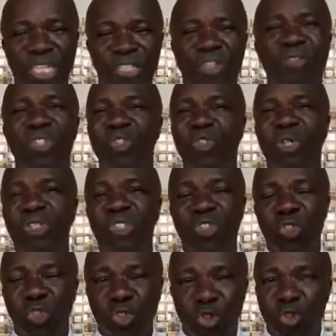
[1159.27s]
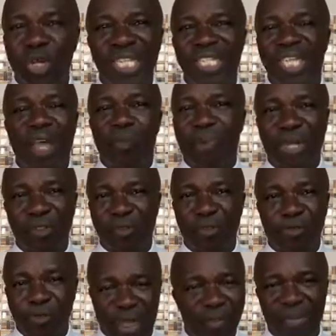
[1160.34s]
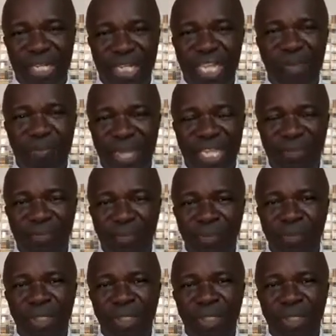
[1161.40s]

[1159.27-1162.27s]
There is nothing strange about famine. Amen.